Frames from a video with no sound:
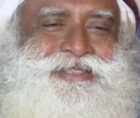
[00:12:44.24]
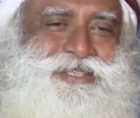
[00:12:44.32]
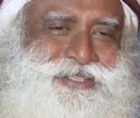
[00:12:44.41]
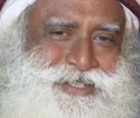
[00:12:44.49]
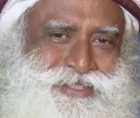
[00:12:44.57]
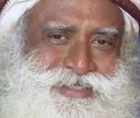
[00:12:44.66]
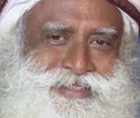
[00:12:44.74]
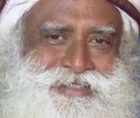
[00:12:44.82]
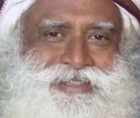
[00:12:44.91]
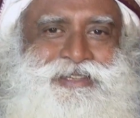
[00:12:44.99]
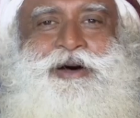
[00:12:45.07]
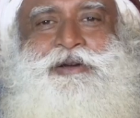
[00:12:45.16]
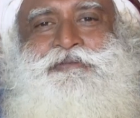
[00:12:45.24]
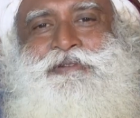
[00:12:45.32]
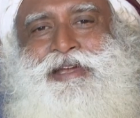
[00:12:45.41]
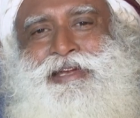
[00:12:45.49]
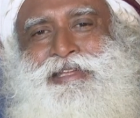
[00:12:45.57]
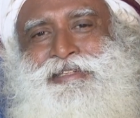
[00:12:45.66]
This is not
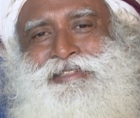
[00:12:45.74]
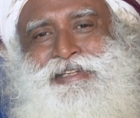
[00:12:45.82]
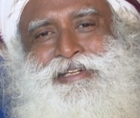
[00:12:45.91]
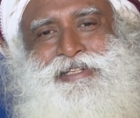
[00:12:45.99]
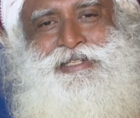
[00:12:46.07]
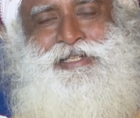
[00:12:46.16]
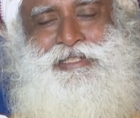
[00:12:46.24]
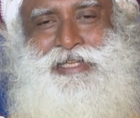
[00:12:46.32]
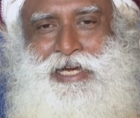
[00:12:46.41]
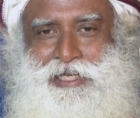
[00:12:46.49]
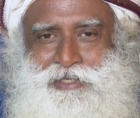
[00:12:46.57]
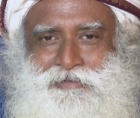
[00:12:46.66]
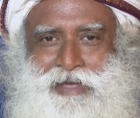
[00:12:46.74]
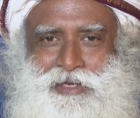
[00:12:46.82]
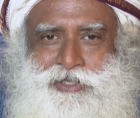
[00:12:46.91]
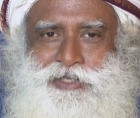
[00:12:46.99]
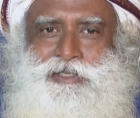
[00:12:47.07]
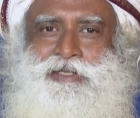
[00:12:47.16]
for any sadistic
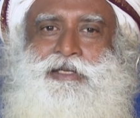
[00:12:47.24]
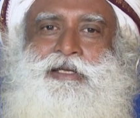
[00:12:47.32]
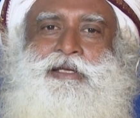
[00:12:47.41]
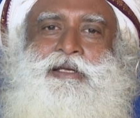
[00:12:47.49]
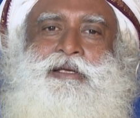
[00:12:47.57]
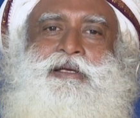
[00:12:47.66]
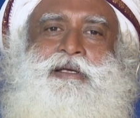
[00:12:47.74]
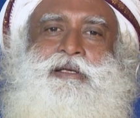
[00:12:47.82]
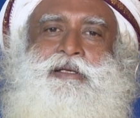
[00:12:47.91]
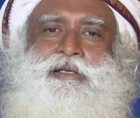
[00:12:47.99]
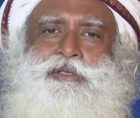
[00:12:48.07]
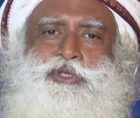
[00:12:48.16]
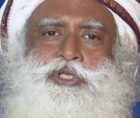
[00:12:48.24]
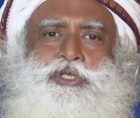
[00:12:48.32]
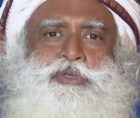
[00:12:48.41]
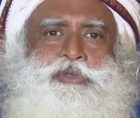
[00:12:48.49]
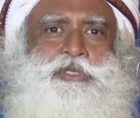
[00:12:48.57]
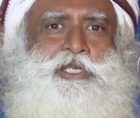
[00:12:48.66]
satisfaction,
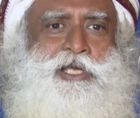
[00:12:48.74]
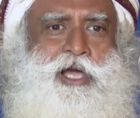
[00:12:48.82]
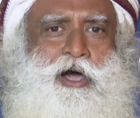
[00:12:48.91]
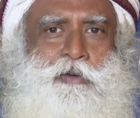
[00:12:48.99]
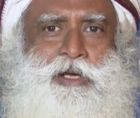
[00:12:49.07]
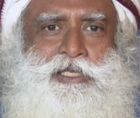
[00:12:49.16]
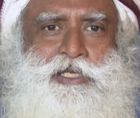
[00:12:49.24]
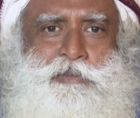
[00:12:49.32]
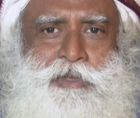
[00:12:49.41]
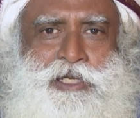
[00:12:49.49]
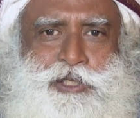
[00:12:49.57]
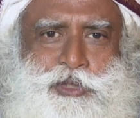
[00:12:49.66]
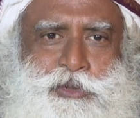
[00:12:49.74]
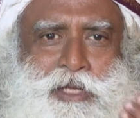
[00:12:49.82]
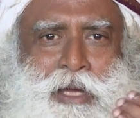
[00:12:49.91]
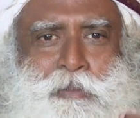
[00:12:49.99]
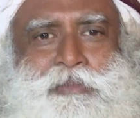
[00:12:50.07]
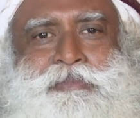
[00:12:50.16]
just to see how much it means to
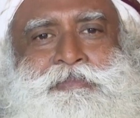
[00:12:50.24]
them.